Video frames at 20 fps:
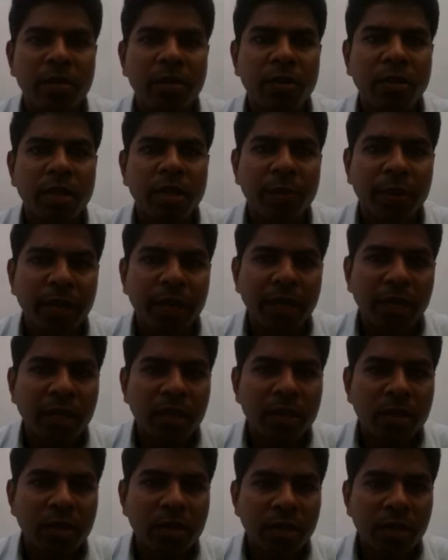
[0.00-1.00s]
in Bangalore,
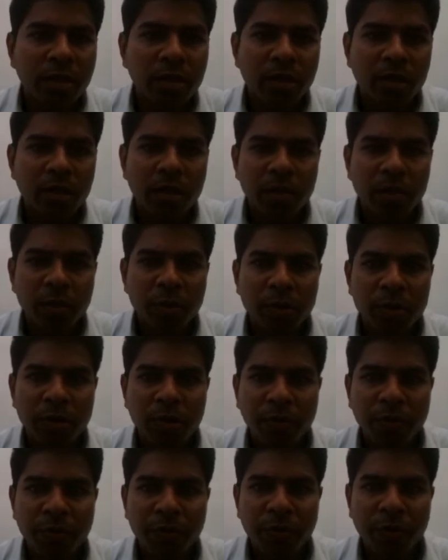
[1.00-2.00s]

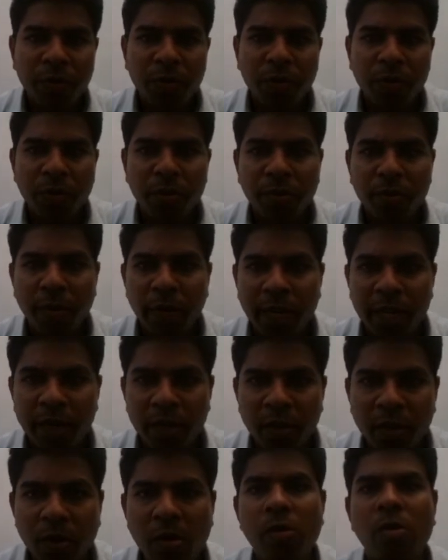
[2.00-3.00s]
Gartner. Okay, that's a
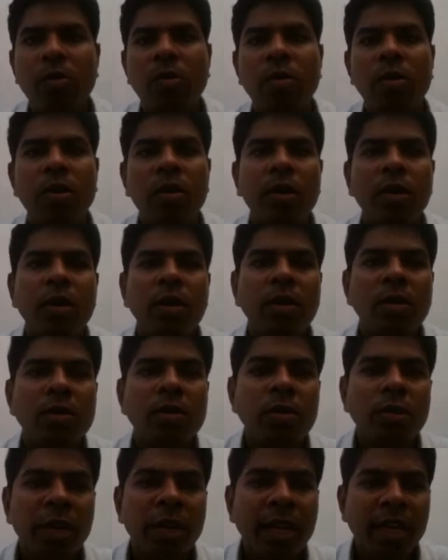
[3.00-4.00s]
good company.
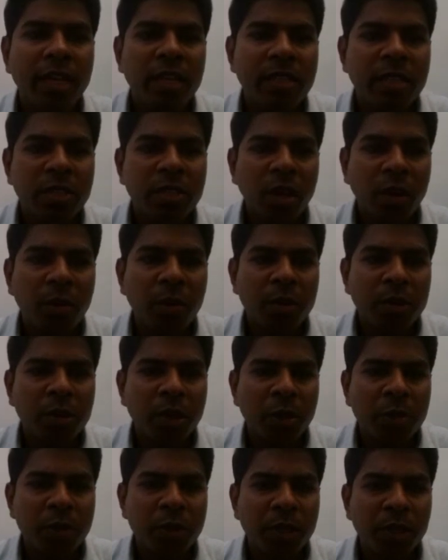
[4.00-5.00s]
Most of
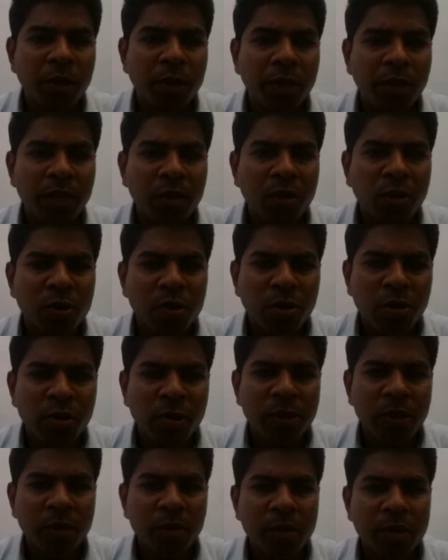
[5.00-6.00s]
you might know.
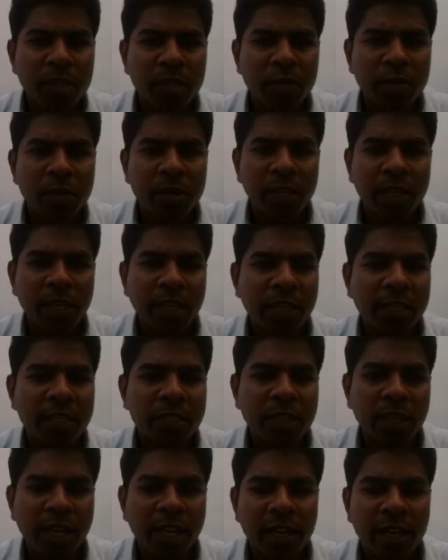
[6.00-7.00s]
So here
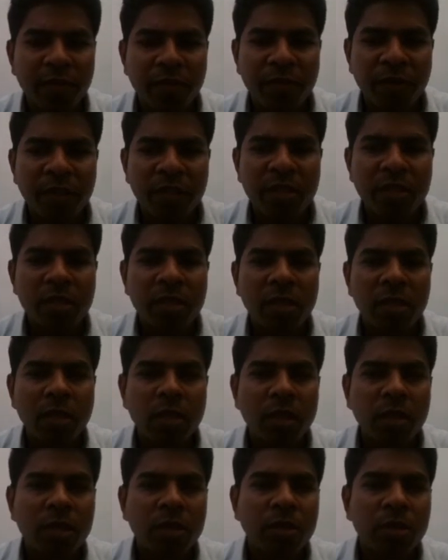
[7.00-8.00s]
is the job description. You
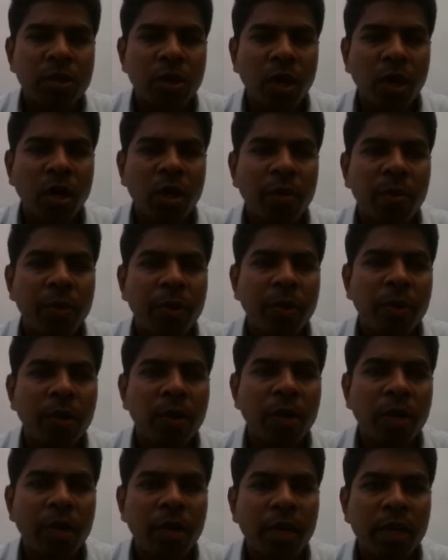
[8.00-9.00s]
can go through the job
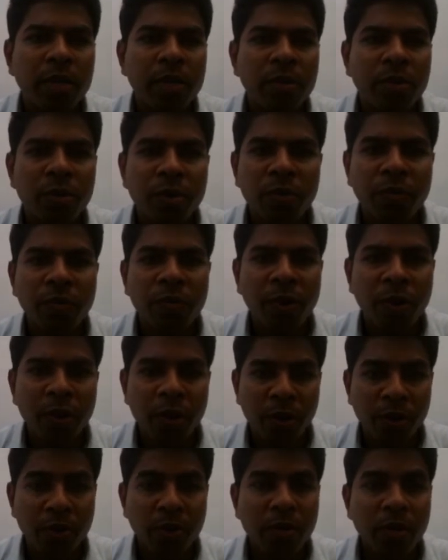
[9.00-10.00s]
description and understand
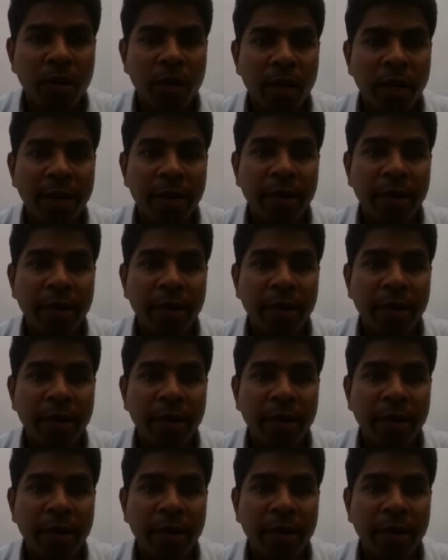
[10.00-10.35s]
if this